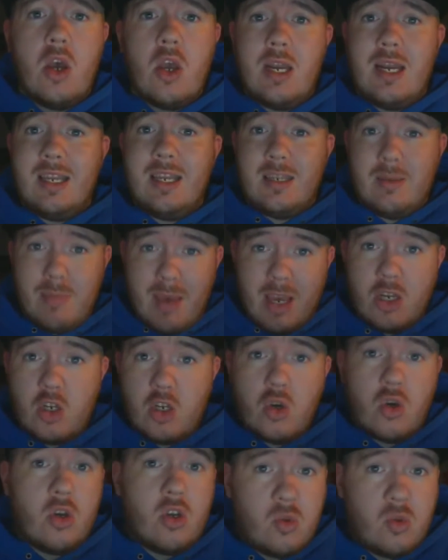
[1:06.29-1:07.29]
You need to make
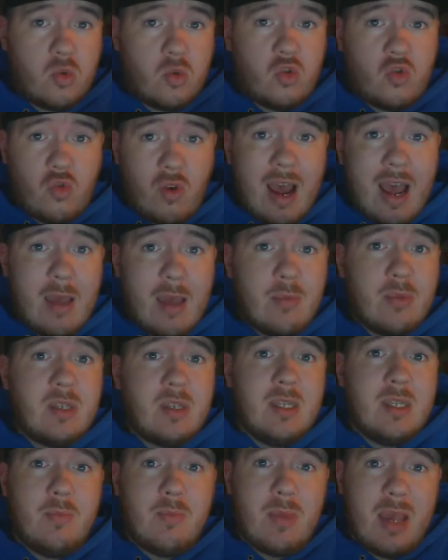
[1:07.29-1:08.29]
sure you subscribe
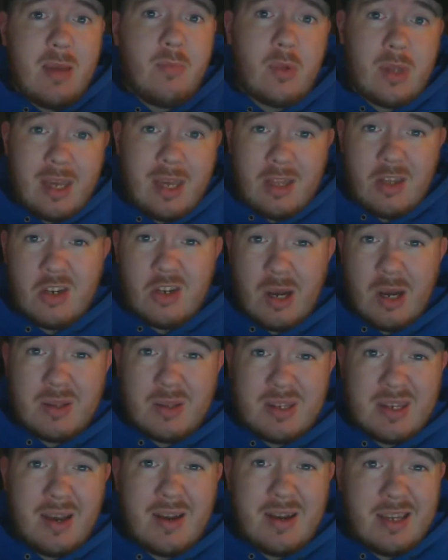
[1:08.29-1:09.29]
to the people that get the
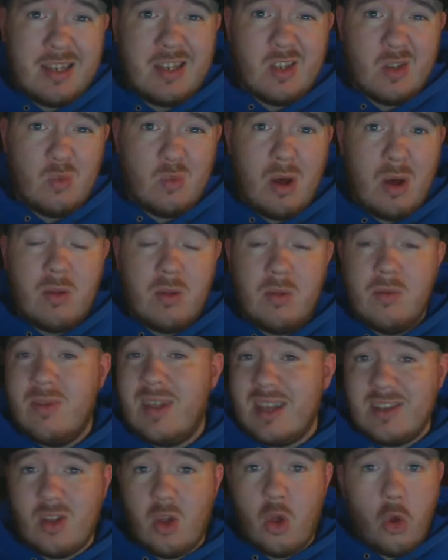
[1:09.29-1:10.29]
shout out in this as well.
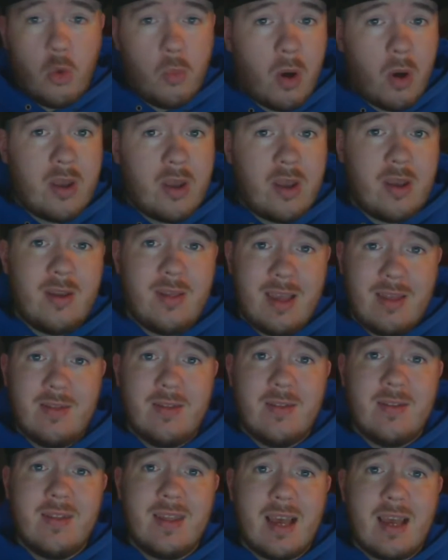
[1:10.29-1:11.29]
That's the whole point at the end of
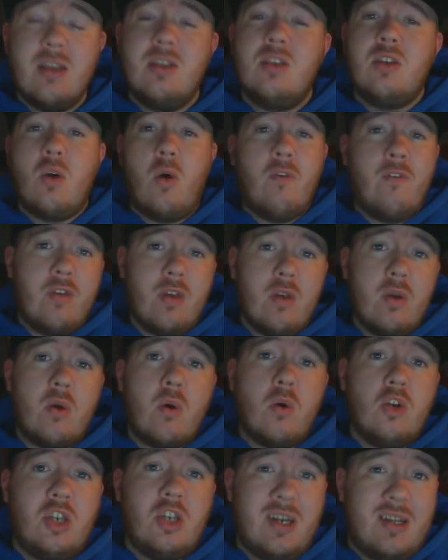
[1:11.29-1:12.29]
the day, to go for you to go
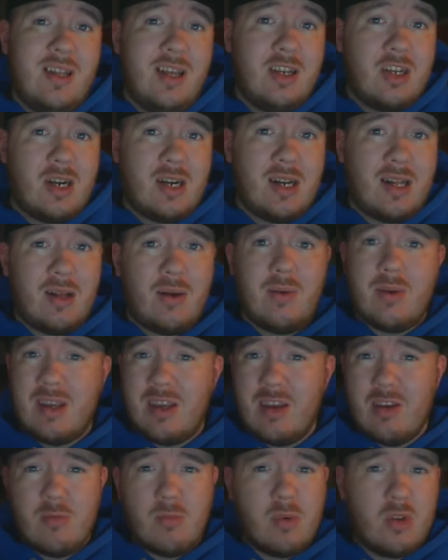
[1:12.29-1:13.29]
and check their channel out and
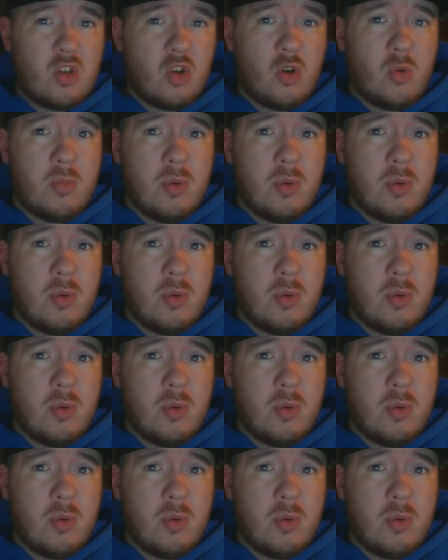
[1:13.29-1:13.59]
give them a sub.